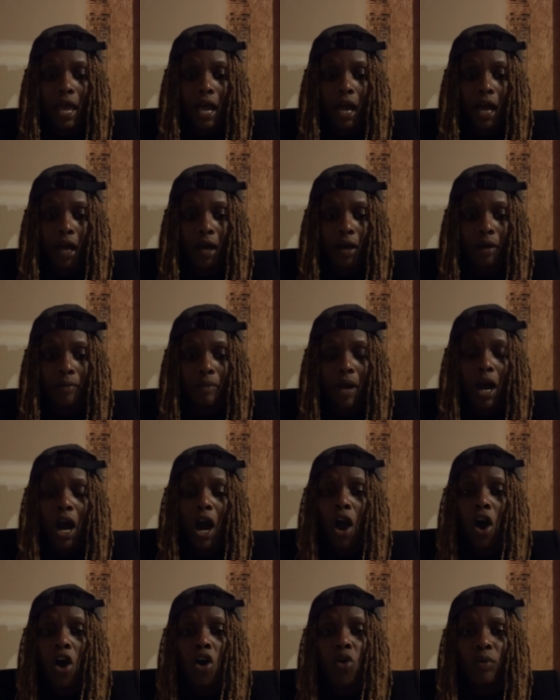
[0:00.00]
I
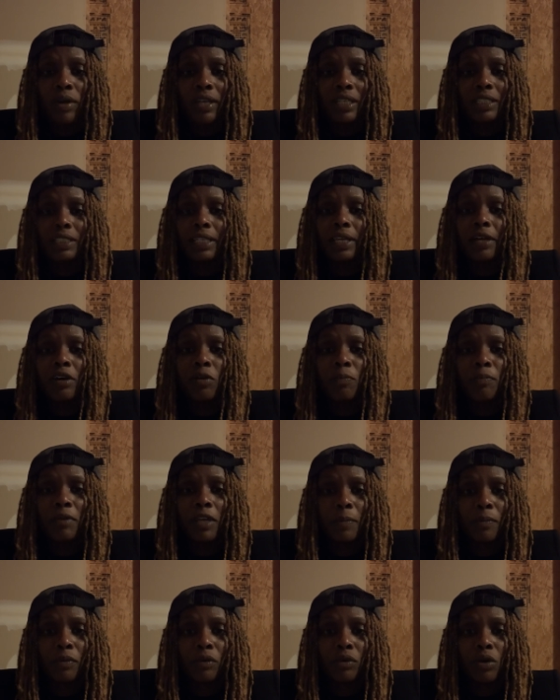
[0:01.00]
always tell
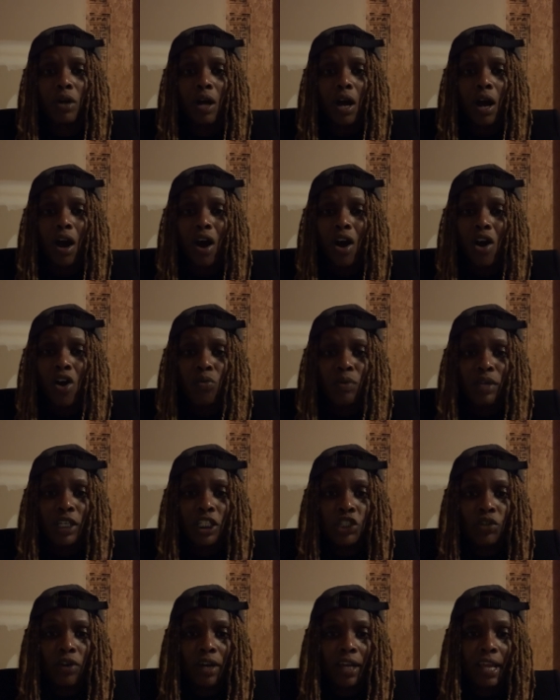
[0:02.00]
people,
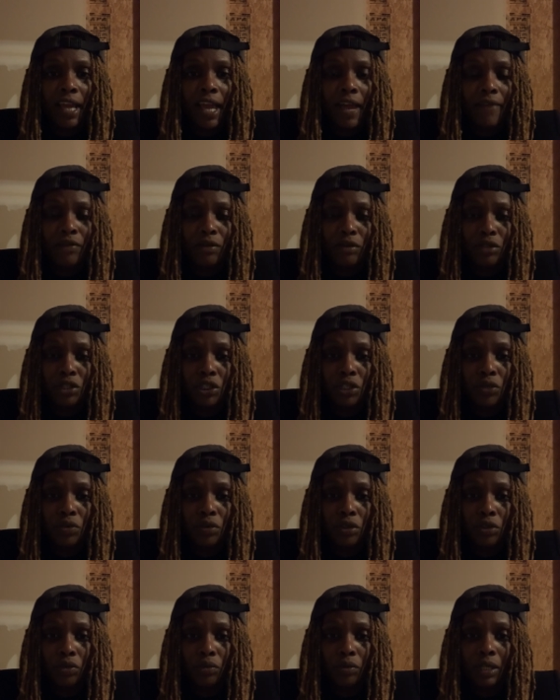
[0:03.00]
always try to have you 2
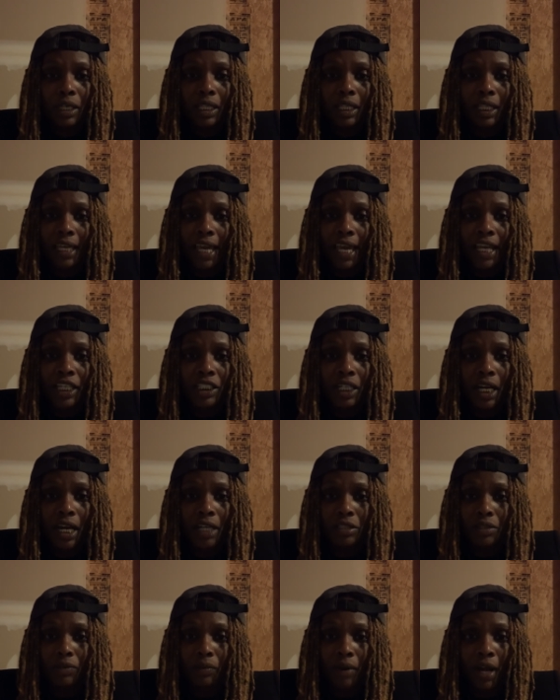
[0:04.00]
to 3
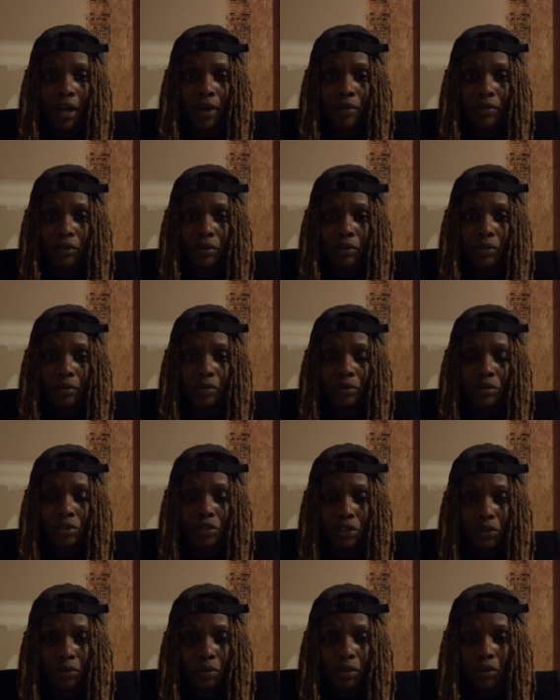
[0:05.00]
liaisons around you,
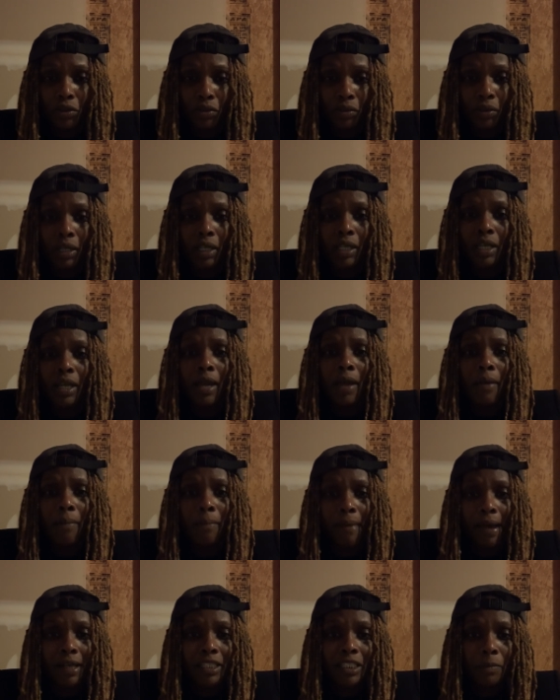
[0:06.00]
2 to 3
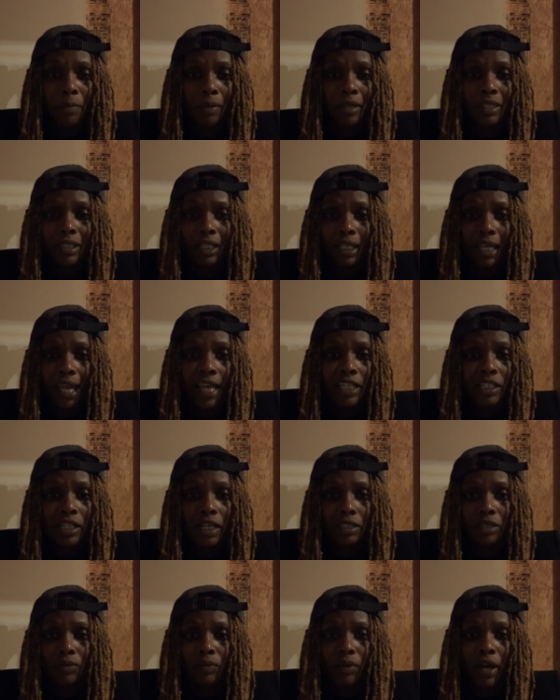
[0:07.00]
masterpiece
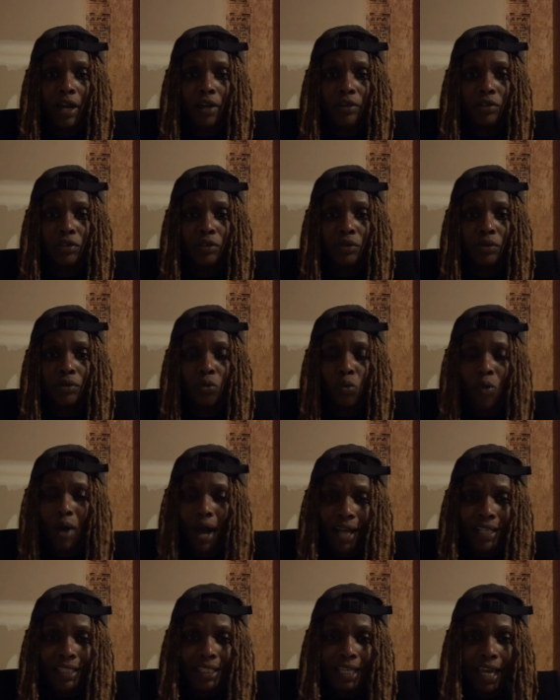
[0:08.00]
liaisons around you.
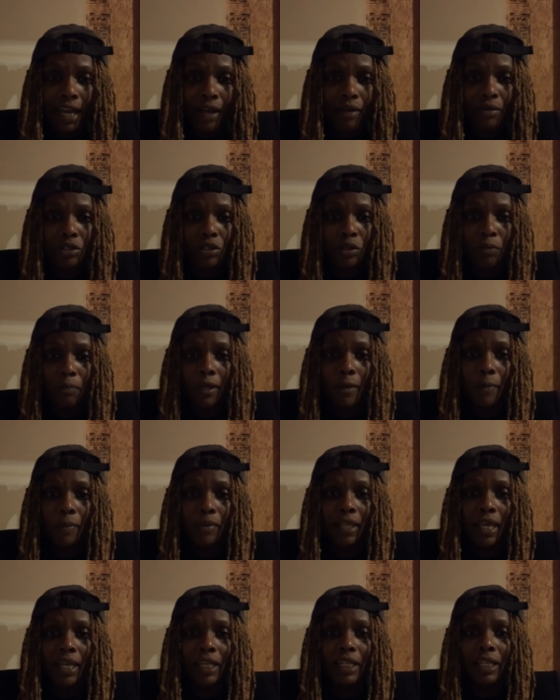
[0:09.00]
Wise counsel,
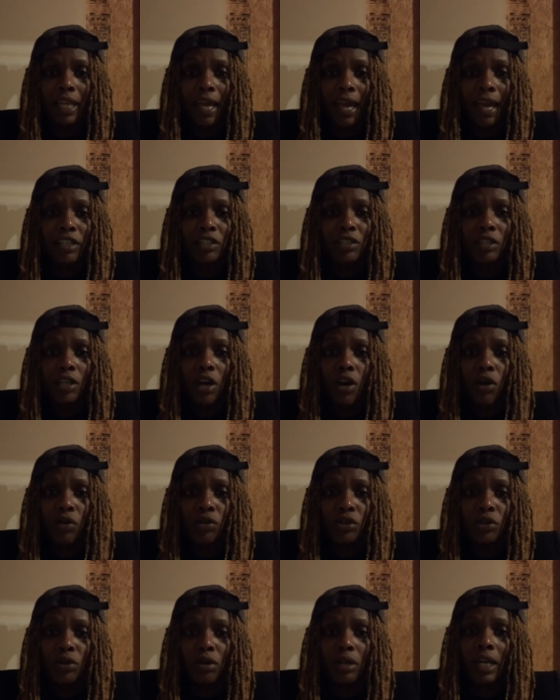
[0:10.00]
people that can actually
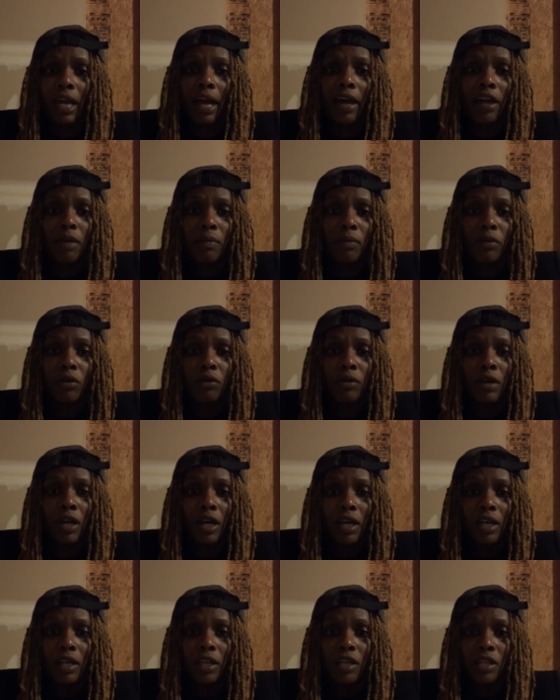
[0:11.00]
hold you accountable.
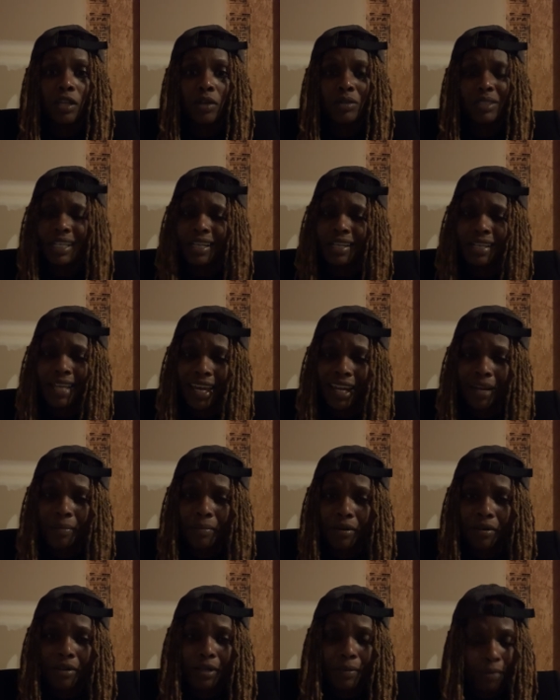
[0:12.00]
It's like accountability